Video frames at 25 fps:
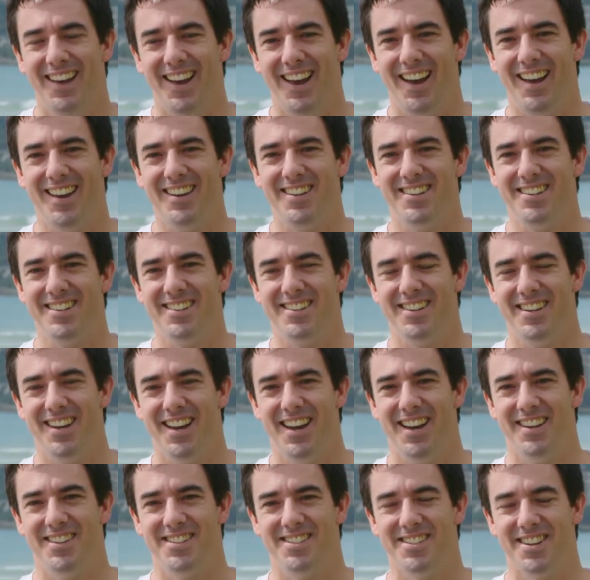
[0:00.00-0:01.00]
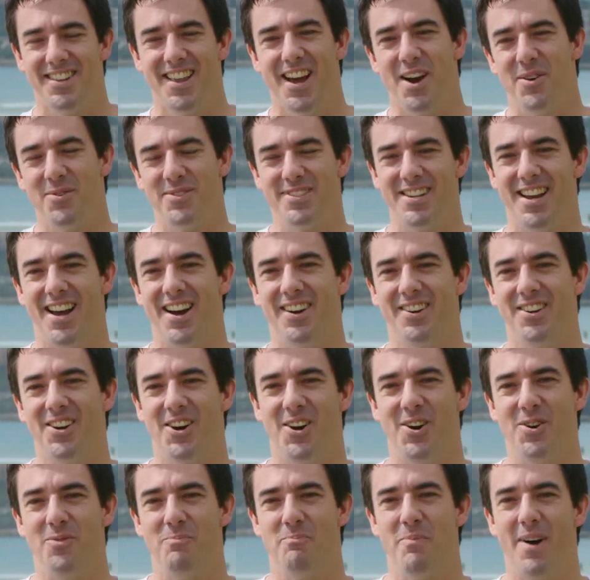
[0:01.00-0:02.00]
And so that was our
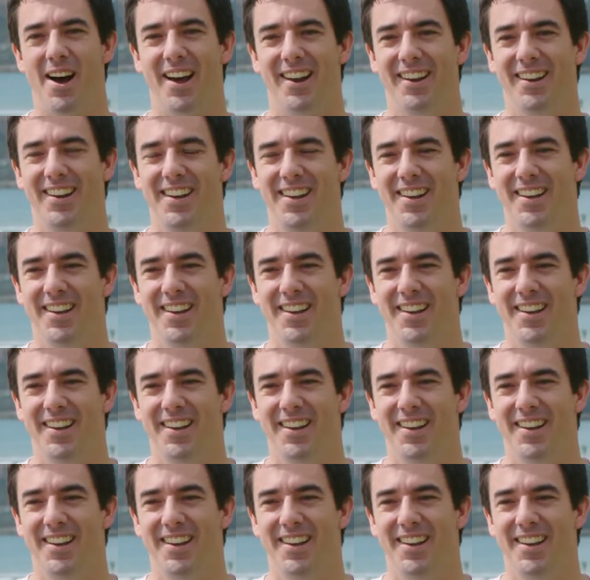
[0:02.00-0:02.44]
goal, but